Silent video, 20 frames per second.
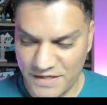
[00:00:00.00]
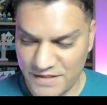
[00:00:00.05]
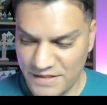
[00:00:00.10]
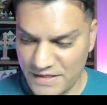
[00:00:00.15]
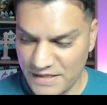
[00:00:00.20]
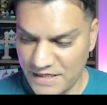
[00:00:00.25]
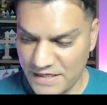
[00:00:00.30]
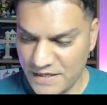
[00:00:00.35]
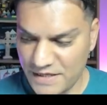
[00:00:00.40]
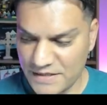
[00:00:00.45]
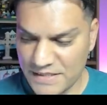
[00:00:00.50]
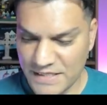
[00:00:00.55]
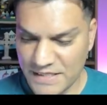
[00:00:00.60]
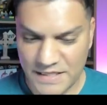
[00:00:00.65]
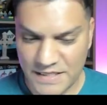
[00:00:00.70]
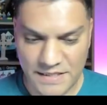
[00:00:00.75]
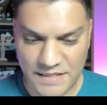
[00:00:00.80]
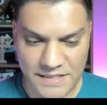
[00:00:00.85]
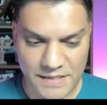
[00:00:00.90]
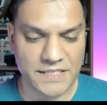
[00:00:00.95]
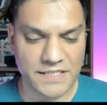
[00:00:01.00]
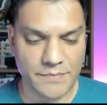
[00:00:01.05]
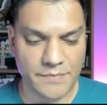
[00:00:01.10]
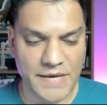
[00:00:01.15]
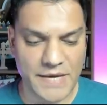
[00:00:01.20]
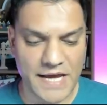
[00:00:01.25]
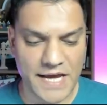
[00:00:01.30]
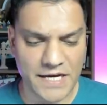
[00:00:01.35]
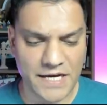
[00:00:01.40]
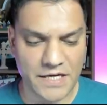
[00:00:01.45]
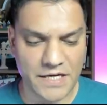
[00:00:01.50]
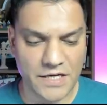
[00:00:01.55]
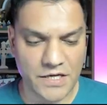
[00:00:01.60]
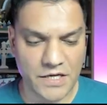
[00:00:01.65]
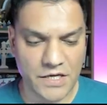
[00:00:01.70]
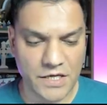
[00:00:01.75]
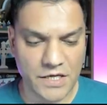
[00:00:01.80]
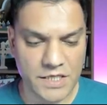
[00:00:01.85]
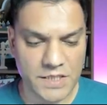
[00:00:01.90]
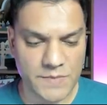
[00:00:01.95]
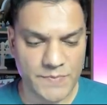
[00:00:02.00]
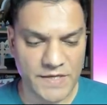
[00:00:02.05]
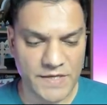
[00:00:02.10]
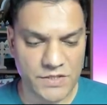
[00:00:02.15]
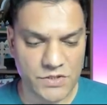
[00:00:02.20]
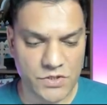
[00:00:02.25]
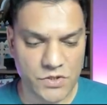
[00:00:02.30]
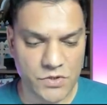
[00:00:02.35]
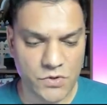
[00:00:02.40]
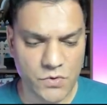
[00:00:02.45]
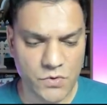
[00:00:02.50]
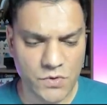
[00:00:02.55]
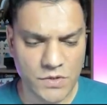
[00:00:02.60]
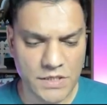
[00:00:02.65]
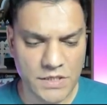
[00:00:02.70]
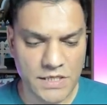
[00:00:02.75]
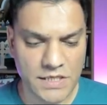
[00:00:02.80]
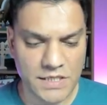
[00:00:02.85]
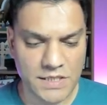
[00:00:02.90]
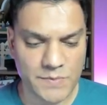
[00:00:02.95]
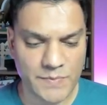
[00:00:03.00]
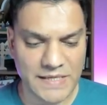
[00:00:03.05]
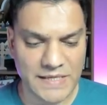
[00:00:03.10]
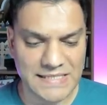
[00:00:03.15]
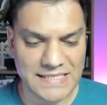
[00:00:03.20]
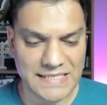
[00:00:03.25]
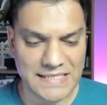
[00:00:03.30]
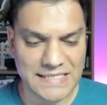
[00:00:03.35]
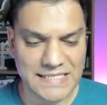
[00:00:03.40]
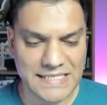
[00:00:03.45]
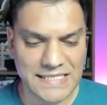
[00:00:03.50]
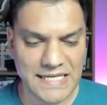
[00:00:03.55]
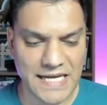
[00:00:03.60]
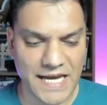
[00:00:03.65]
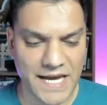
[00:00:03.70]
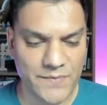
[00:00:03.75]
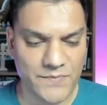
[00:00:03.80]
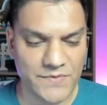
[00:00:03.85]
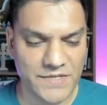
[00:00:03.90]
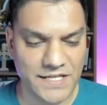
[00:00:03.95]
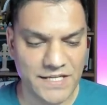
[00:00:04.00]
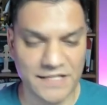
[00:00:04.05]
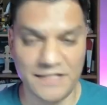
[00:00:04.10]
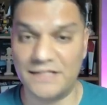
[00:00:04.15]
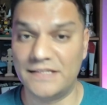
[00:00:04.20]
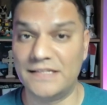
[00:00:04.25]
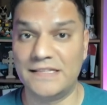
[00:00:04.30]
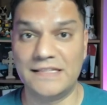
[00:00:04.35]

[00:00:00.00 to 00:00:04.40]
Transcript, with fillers: The letters is pac space two space CMT.